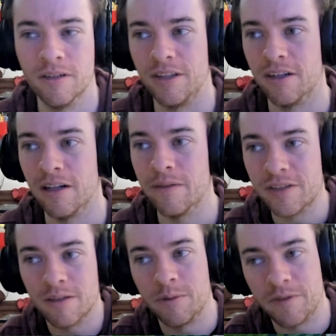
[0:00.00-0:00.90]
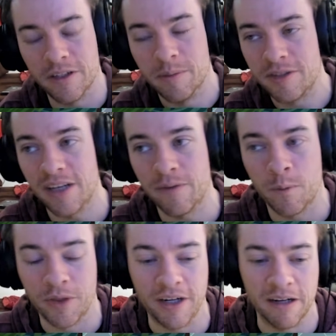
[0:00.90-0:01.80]
and then all of a sudden we feel a little bit safer
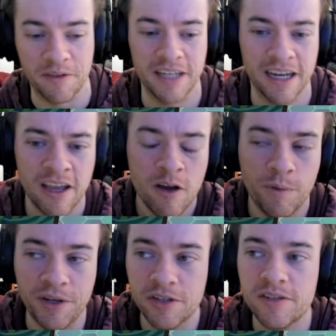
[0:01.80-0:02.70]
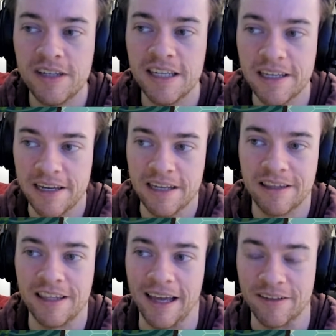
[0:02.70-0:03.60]
with the other deck. We just need
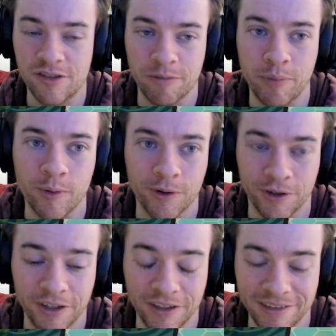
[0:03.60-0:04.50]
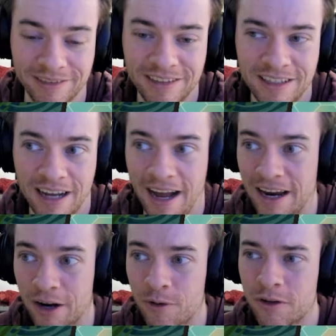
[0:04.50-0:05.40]
that supporter.
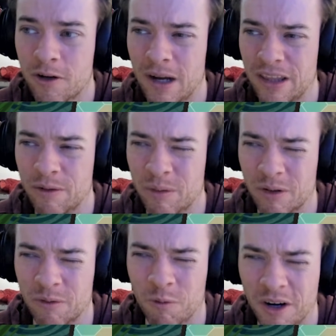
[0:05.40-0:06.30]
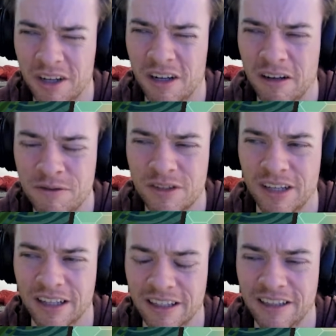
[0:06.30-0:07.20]
Iono, I think we run 1 of.
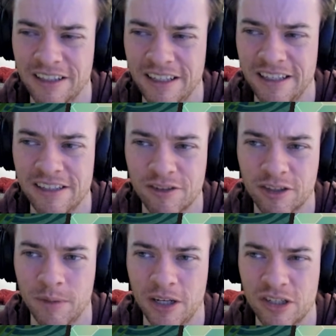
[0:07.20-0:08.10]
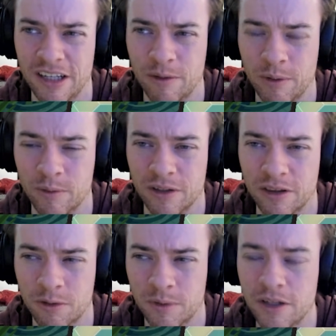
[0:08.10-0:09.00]
Lillie's Determination, I think we run
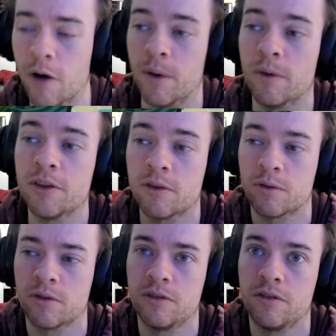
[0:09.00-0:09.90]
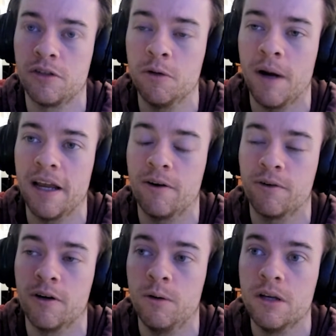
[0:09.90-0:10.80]
3. No, we run 2
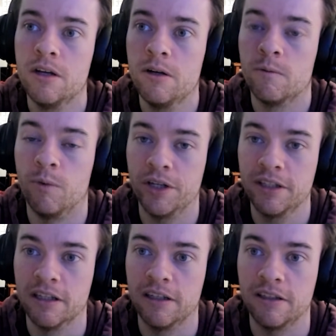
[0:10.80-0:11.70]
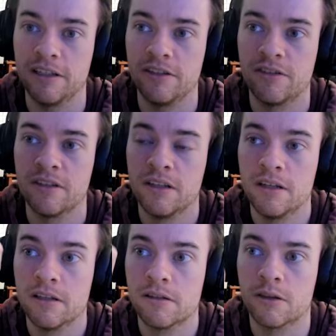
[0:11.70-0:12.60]
Iono, 1 Lillie's,
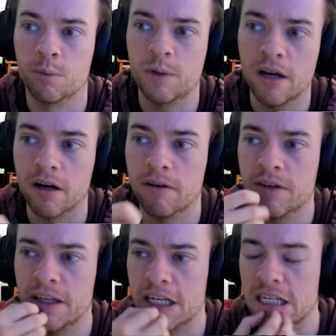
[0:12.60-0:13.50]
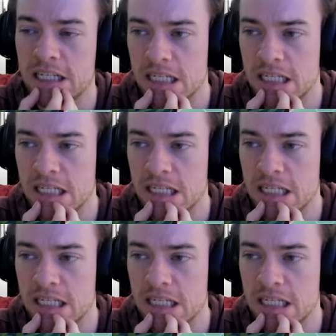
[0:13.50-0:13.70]
3 Arven,